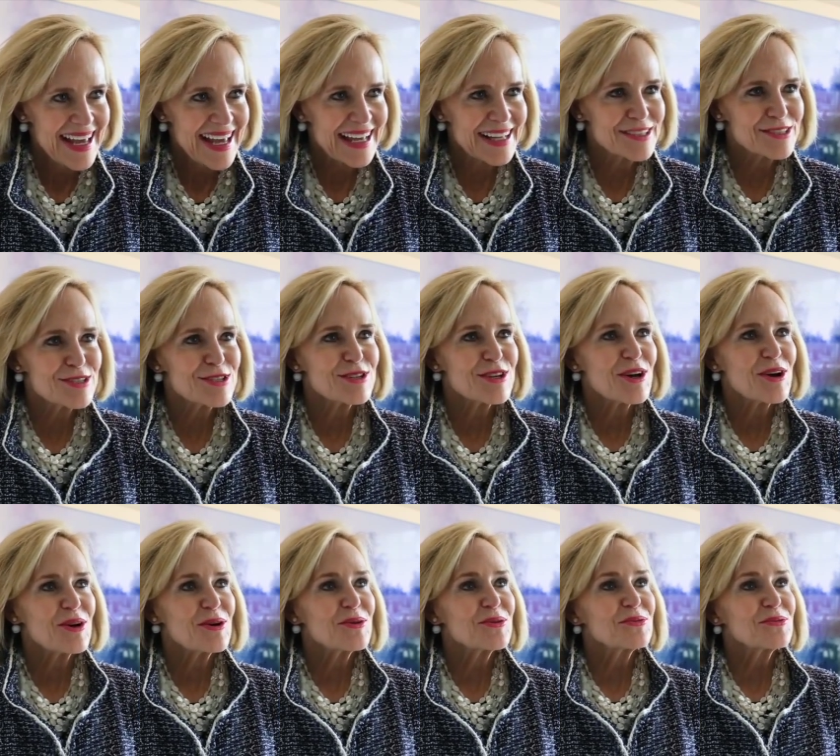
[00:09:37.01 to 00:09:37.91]
and
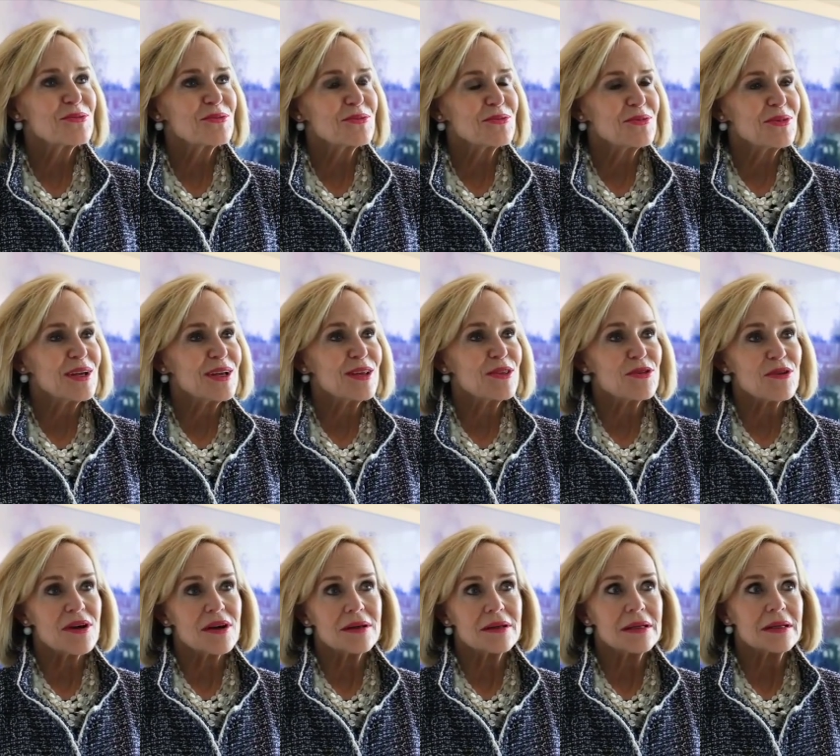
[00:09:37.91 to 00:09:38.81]
so we
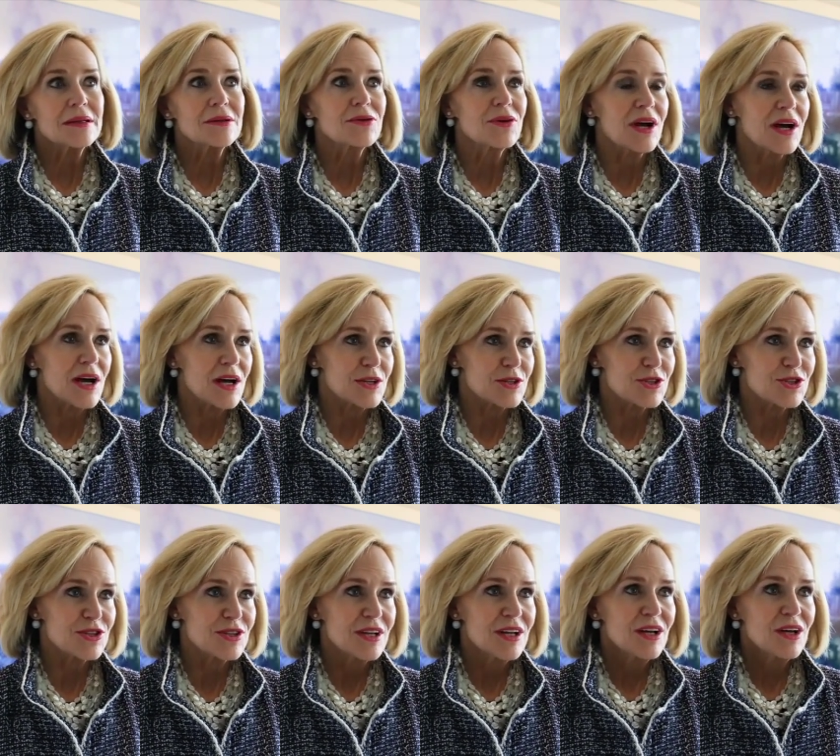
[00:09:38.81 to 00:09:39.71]
thought, oh
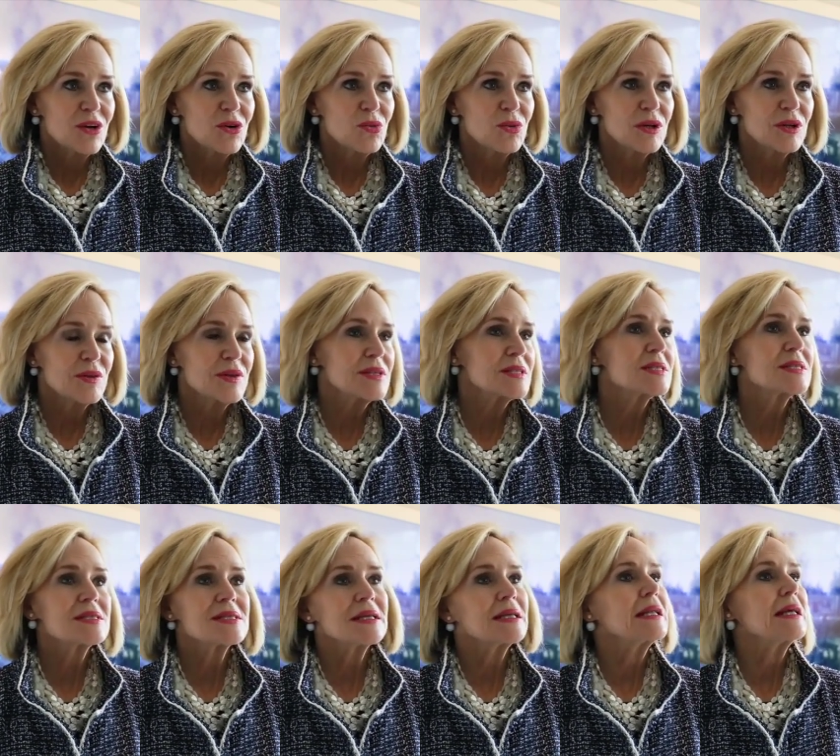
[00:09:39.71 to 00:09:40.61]
gosh, will this
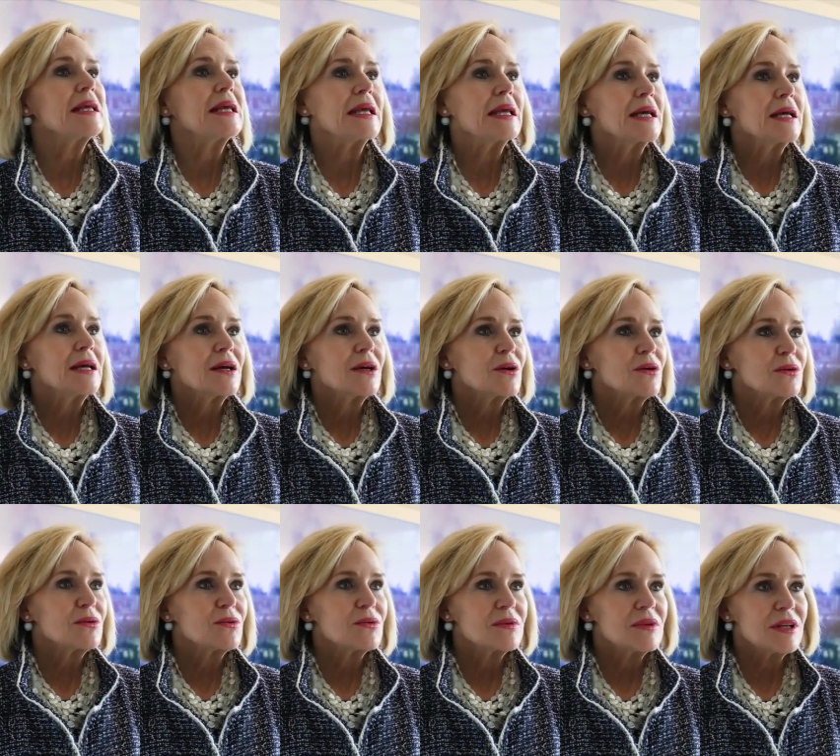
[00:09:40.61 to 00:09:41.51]
city,
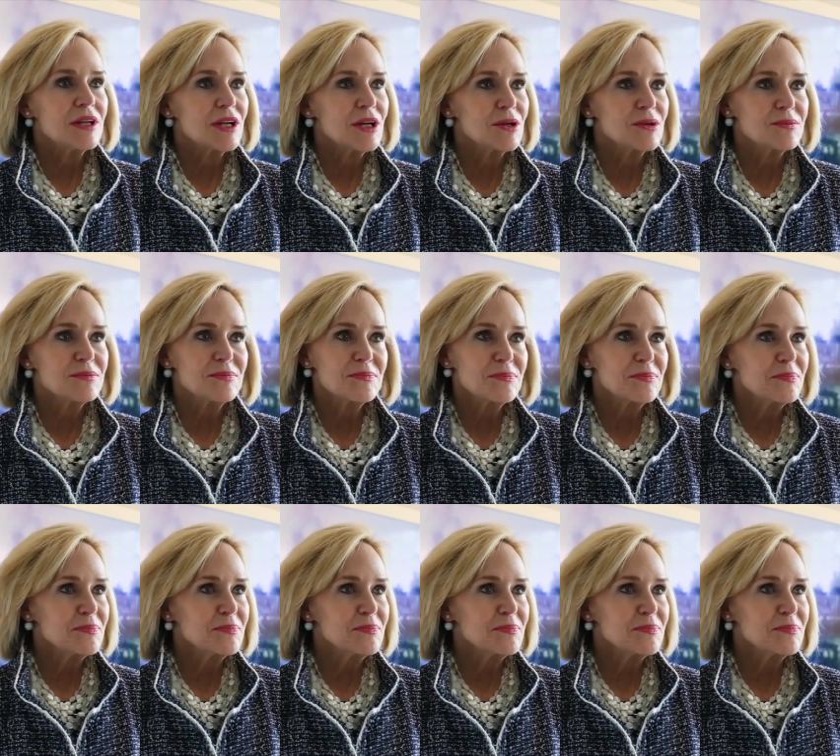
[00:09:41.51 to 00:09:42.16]
you know,